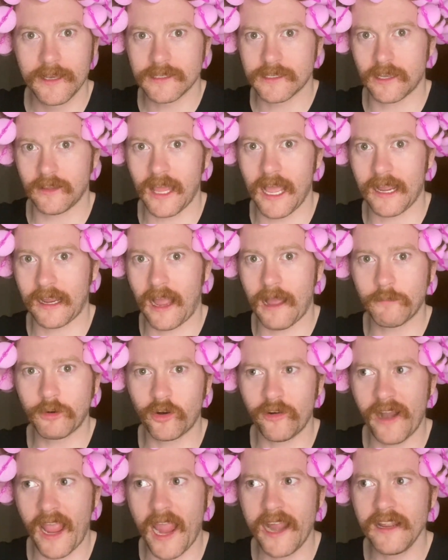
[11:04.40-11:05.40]
So like I'm
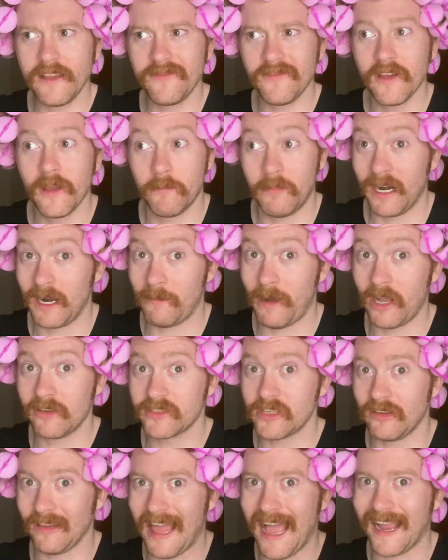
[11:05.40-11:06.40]
creative, but I'm
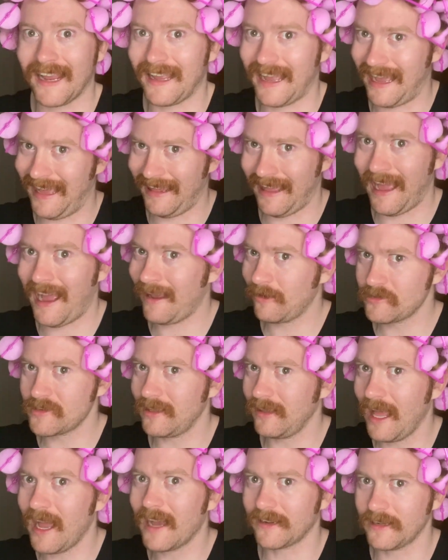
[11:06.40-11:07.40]
also like, I also
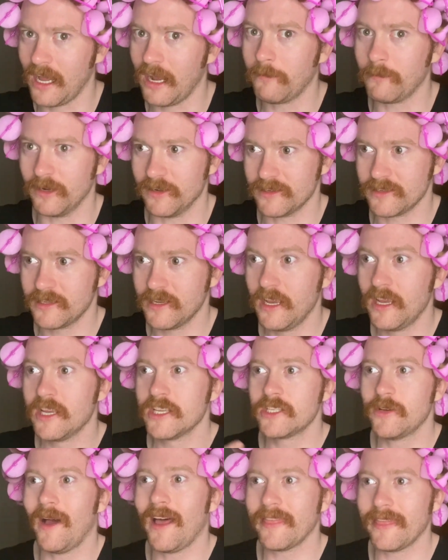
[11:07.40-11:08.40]
like numbers.
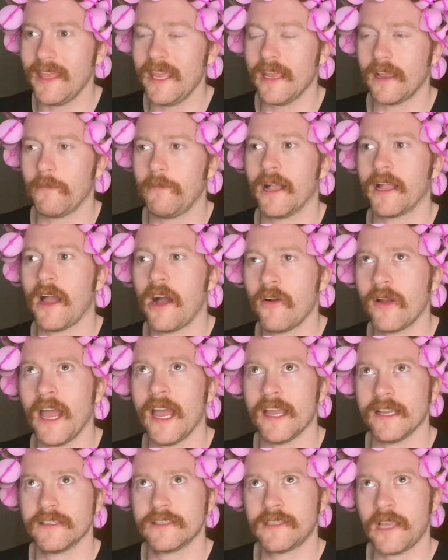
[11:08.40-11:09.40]
So I think, I'm like,
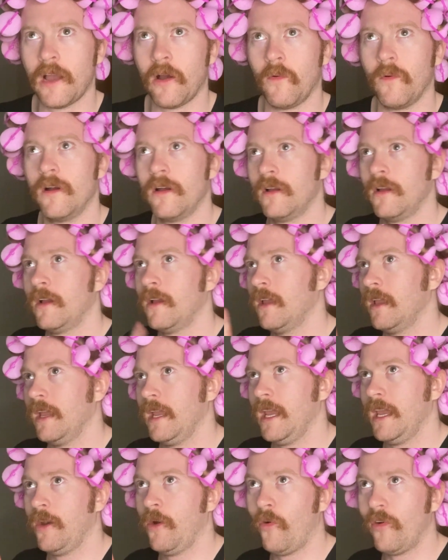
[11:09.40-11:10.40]
okay, so
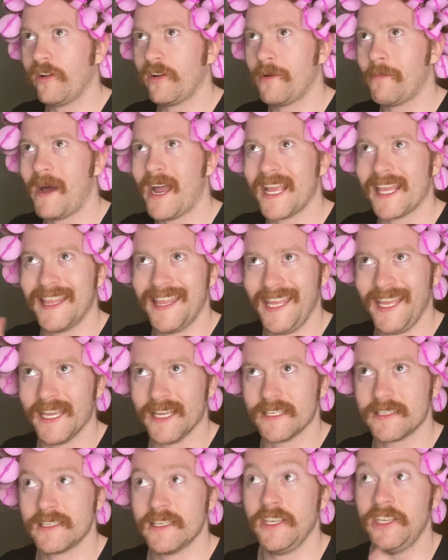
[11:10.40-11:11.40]
in order to make
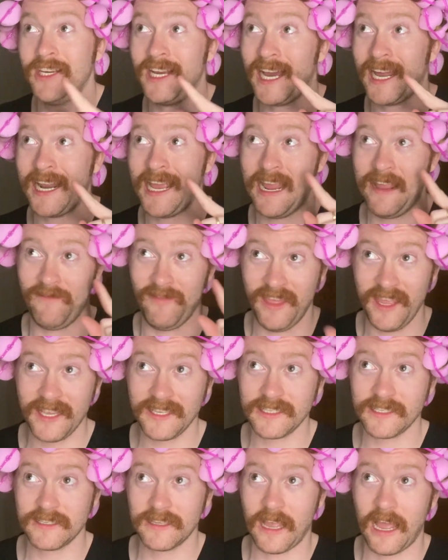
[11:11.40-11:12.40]
this, you gotta have
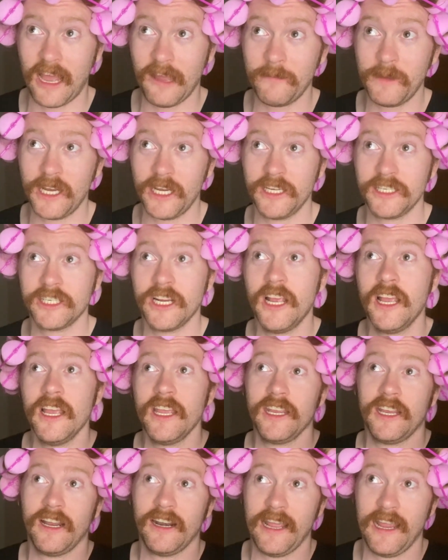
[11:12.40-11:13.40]
this, how much?
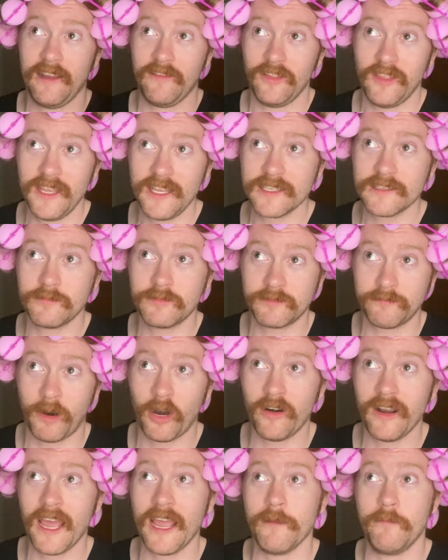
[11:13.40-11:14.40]
You gotta have this
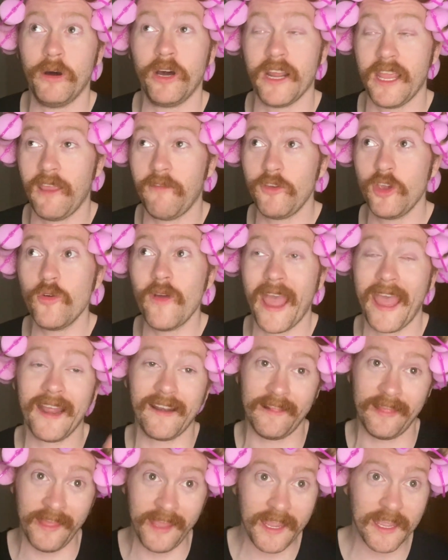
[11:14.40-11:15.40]
per day. But if you
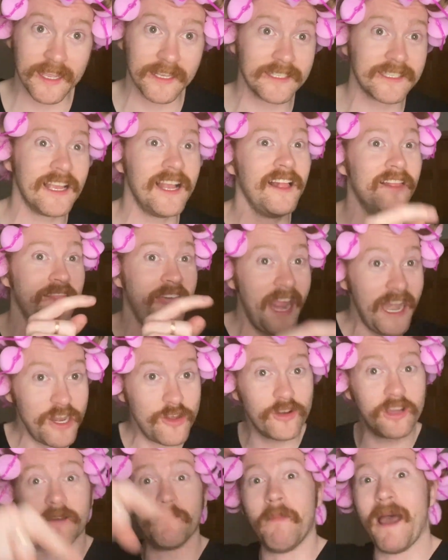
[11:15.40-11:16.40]
had this, then you
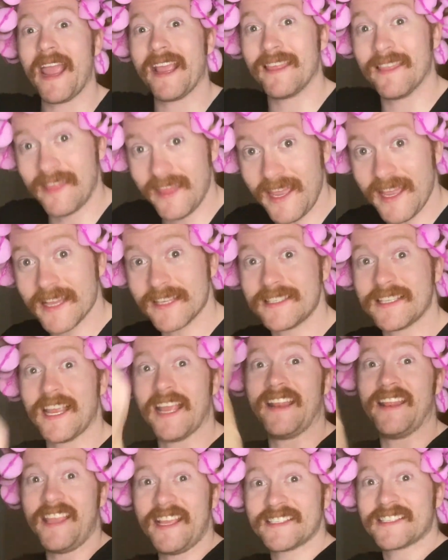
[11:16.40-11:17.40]
could make this
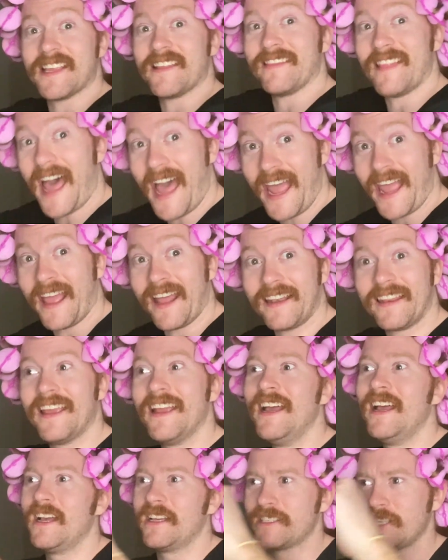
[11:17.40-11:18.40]
and this and that.
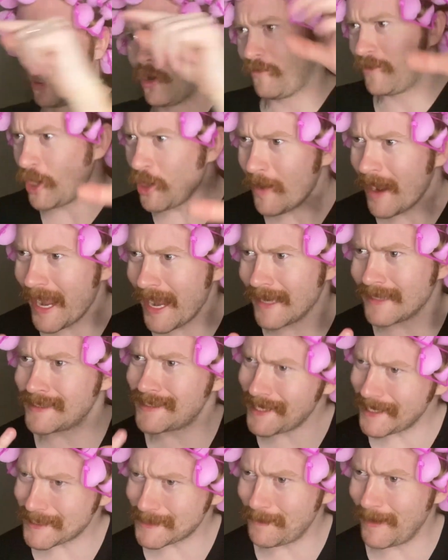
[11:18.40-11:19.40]
So if you had
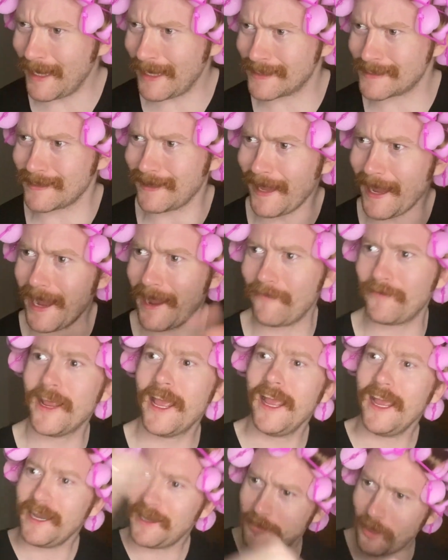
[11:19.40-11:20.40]
6 minutes left,
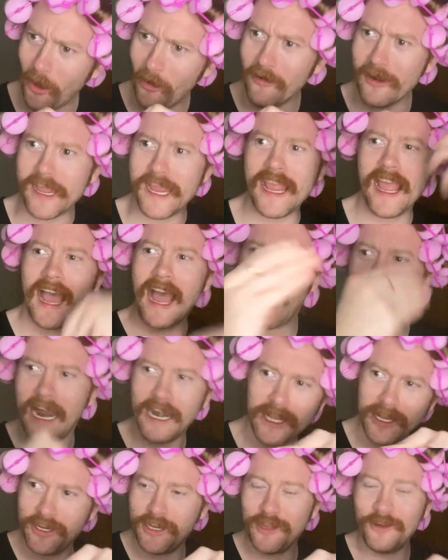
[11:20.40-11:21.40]
30, how
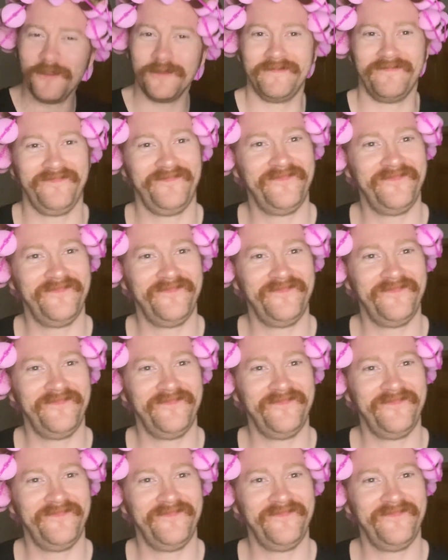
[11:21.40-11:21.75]
do you do?